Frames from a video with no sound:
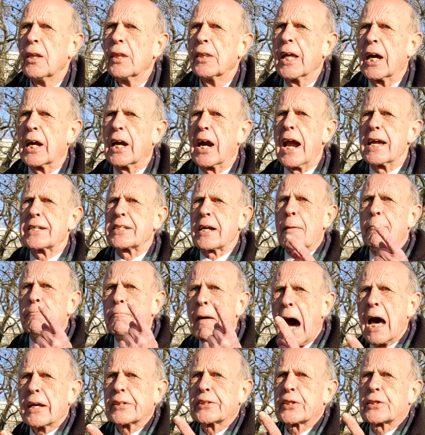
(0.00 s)
There is a
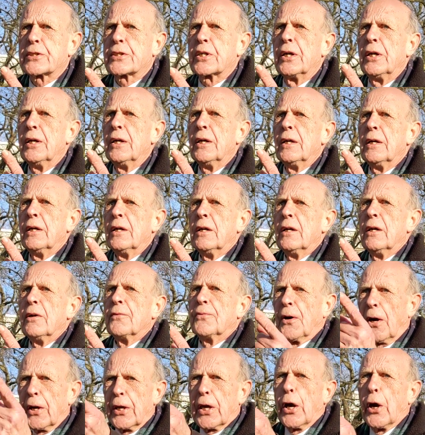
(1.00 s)
must
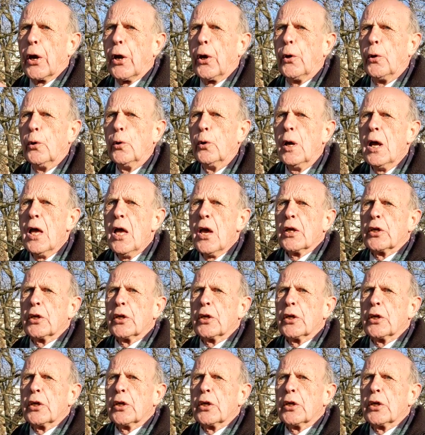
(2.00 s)
for you.